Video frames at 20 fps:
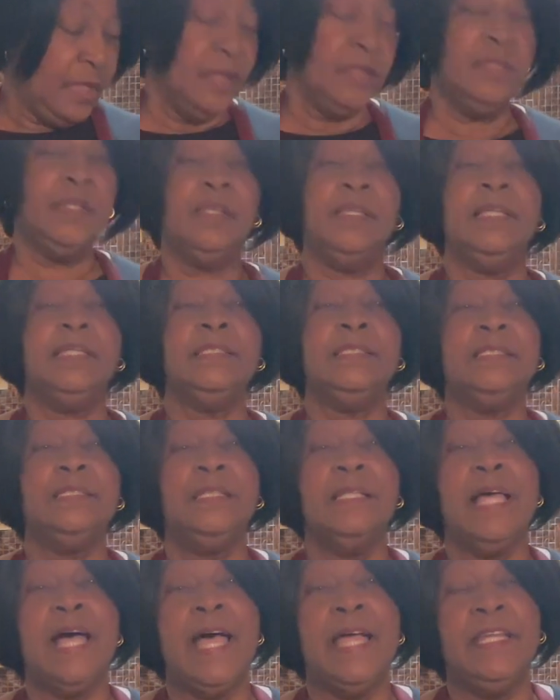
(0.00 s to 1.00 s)
Now that's a
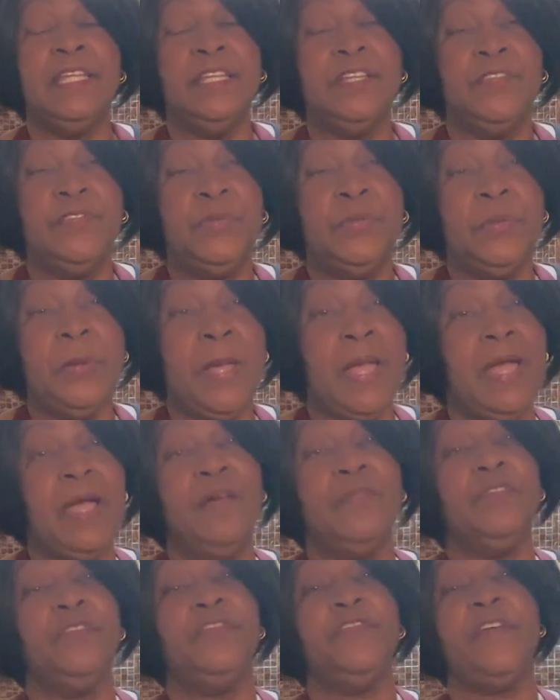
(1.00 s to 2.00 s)
lot. If you
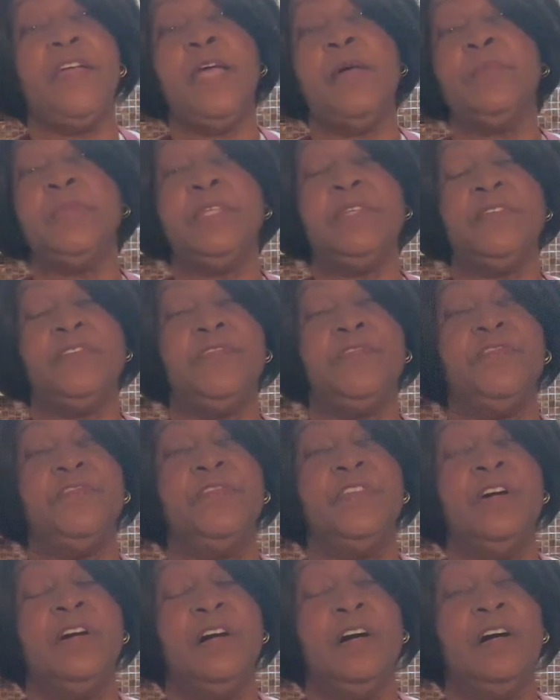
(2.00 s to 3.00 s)
have a family
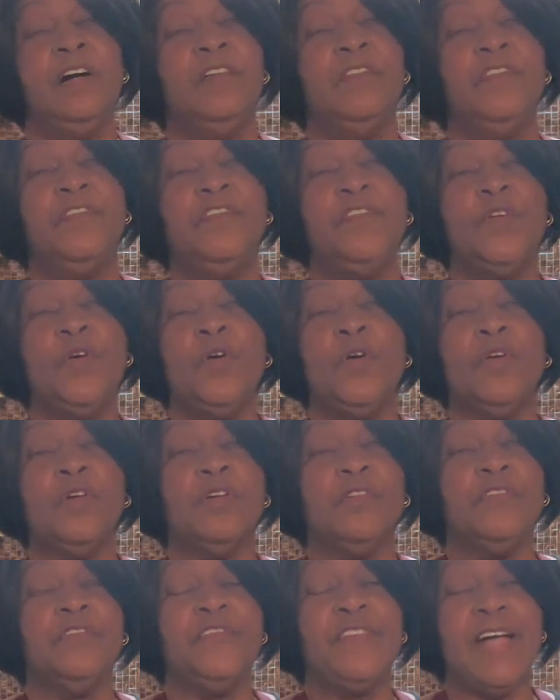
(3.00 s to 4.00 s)
of 4
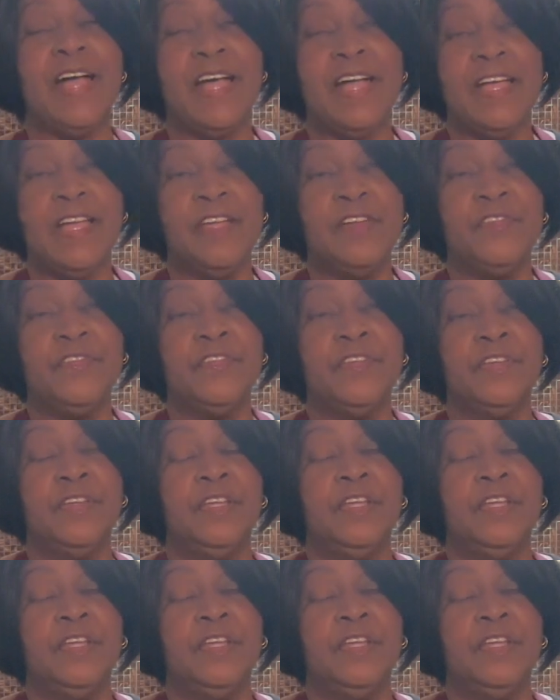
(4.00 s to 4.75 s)
or 5,